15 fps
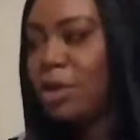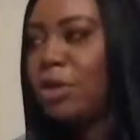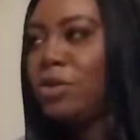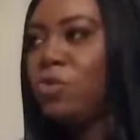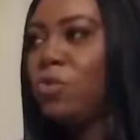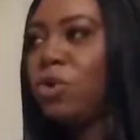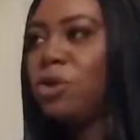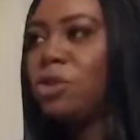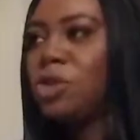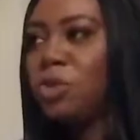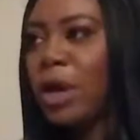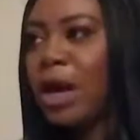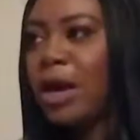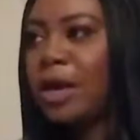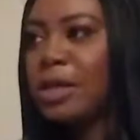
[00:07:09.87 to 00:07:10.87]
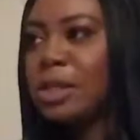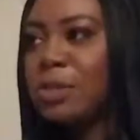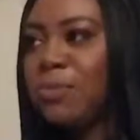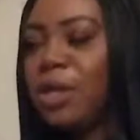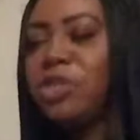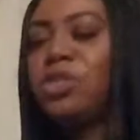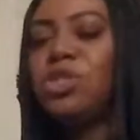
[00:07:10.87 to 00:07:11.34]
You want to try as
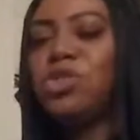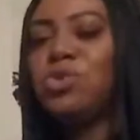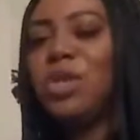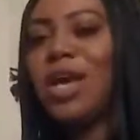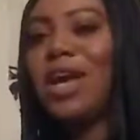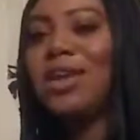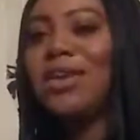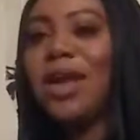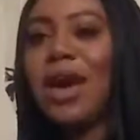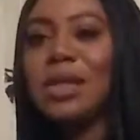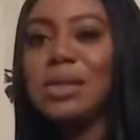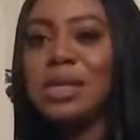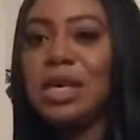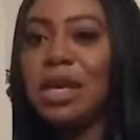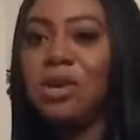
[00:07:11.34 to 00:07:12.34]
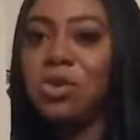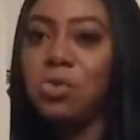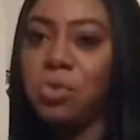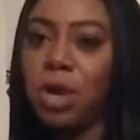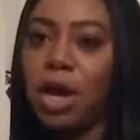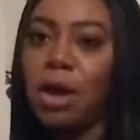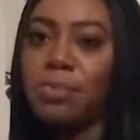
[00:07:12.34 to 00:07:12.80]
best as you can not to
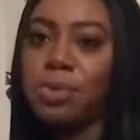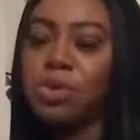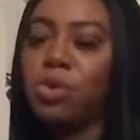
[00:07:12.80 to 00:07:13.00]
interrupt